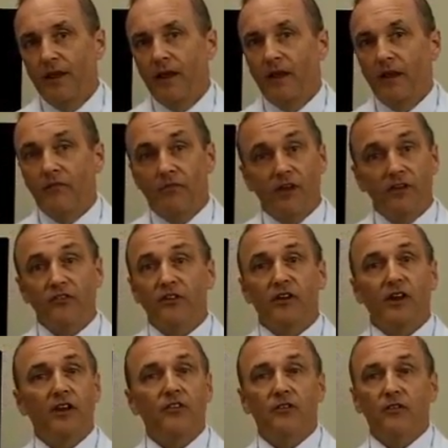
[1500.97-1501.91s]
And if that's the
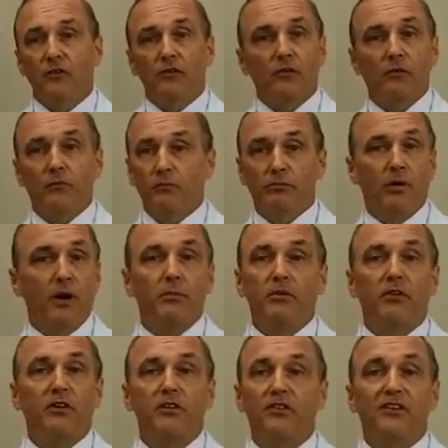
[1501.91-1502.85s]
case,
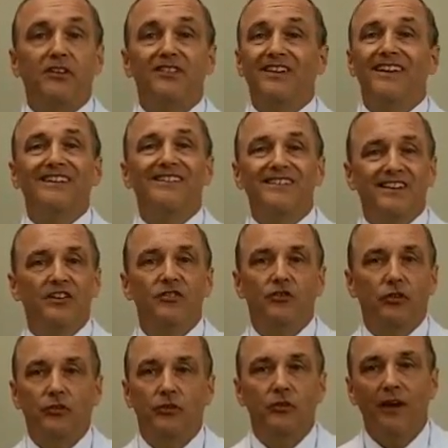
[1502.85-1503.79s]
proper testing is
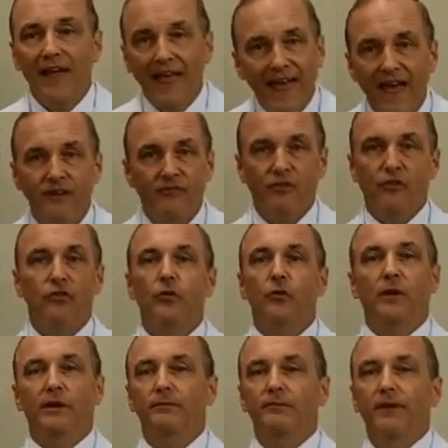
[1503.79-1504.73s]
essential. You have to
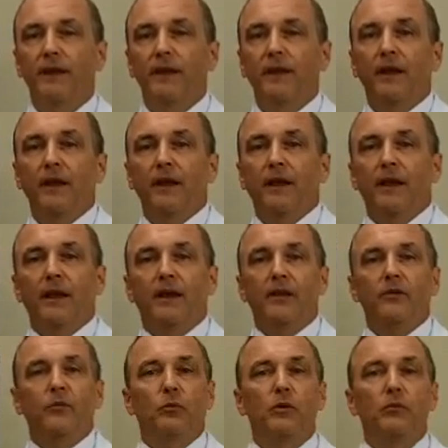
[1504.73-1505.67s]
do it.
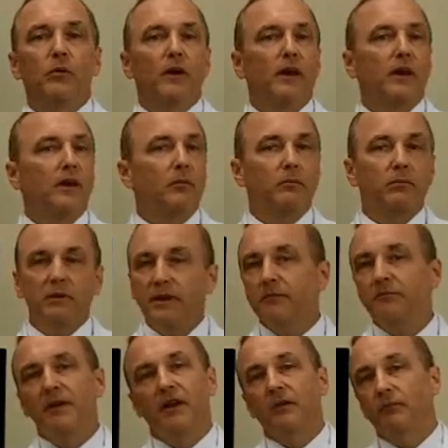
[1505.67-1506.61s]
And we run a
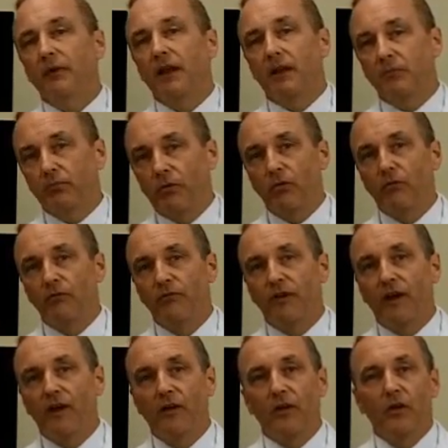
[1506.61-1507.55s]
complete metabolic
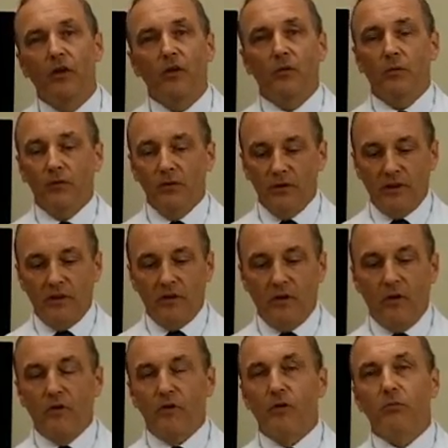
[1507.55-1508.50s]
profile. We look at
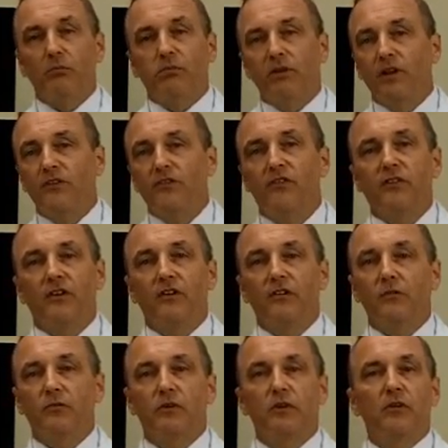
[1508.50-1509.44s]
all your blood
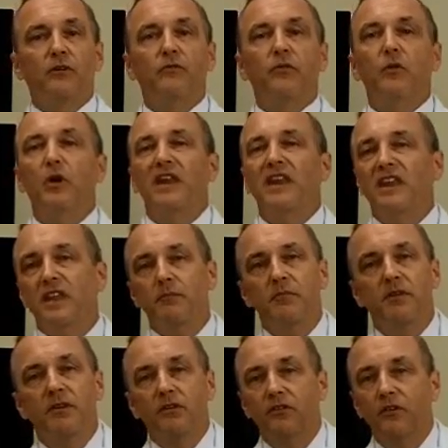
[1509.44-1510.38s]
cells. We look for
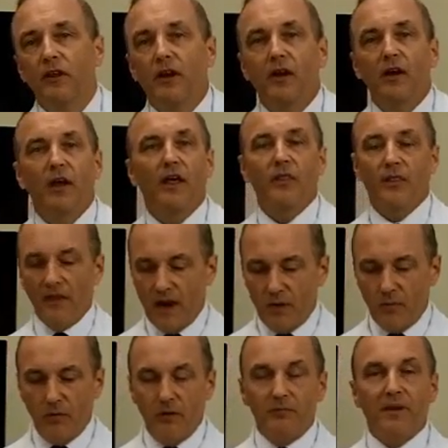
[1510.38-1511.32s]
anemias, a
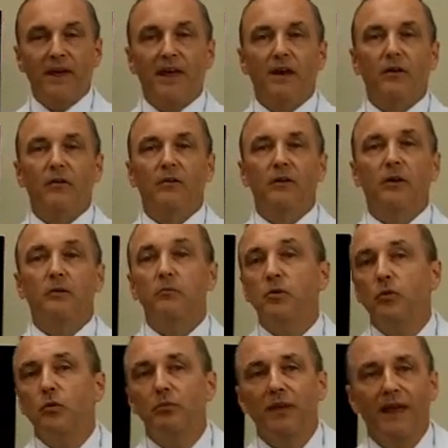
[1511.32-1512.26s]
thyroid panel,
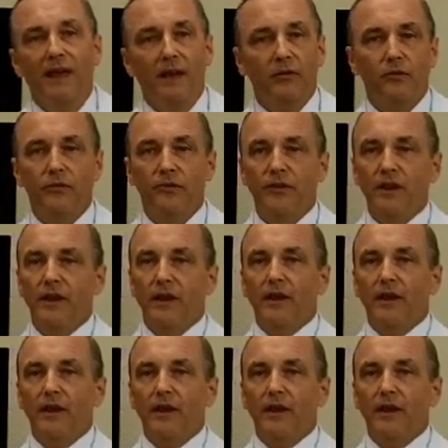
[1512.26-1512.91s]
immune panels.